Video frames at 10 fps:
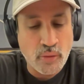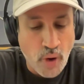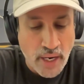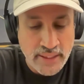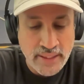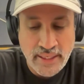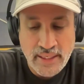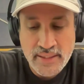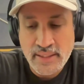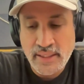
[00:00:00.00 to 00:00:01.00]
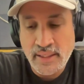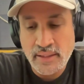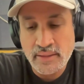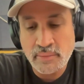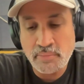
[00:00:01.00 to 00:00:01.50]
One is
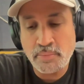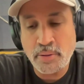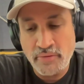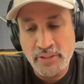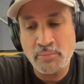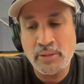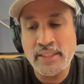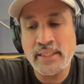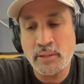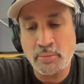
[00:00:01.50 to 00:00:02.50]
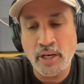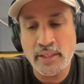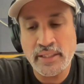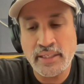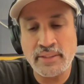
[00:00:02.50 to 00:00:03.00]
the profitability at the
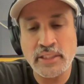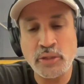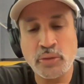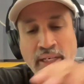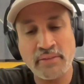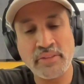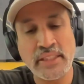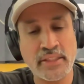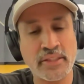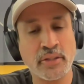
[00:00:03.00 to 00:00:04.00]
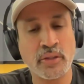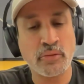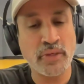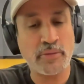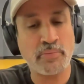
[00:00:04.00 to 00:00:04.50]
product level. You kind of need to know
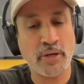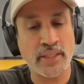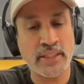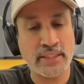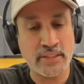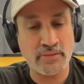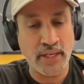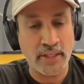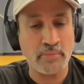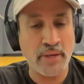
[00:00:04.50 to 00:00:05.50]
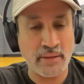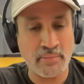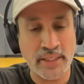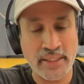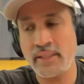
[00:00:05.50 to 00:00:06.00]
which product is where you're making
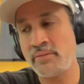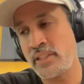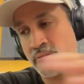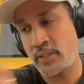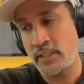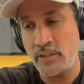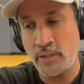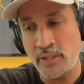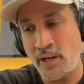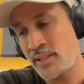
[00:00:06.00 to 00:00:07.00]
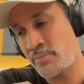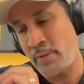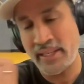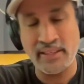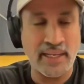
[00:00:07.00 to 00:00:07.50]
money and which one you're not
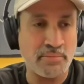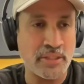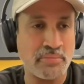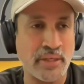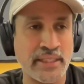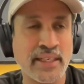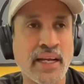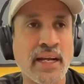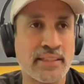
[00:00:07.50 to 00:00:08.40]
making that much money.